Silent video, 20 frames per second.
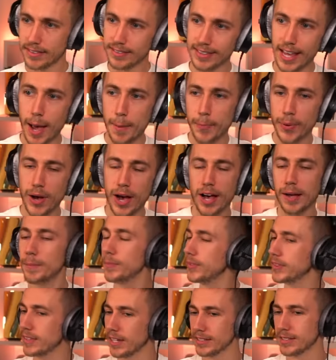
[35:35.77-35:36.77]
That part
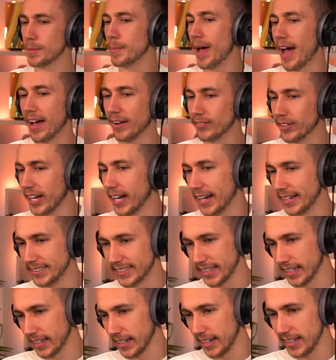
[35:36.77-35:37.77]
doesn't matter,
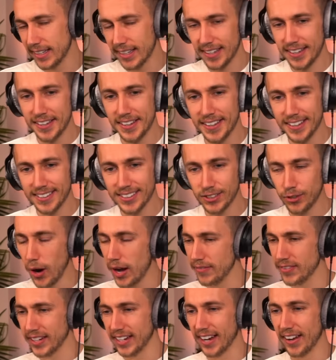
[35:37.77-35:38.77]
realistically.
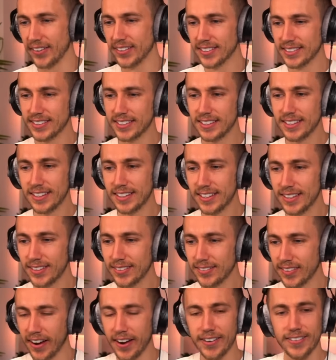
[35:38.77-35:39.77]
Great video.
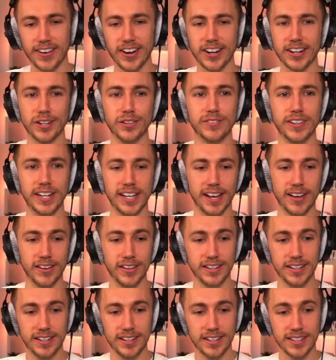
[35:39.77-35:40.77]
Very, very good video.
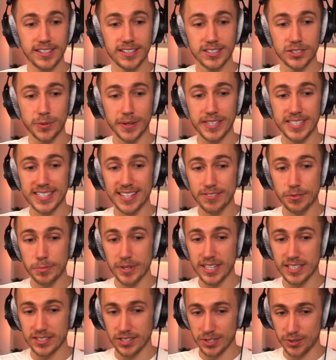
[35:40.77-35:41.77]
27
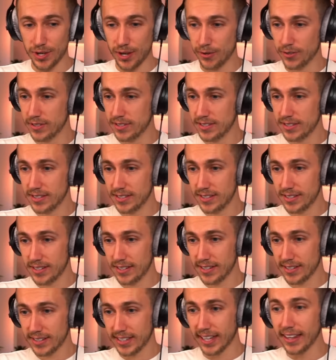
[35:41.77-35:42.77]
minutes as well.
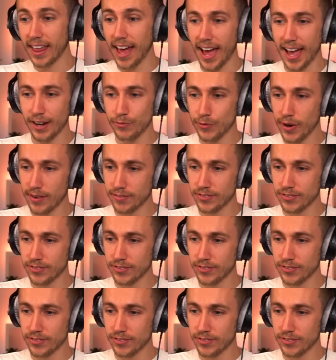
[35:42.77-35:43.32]
Get that ad rev.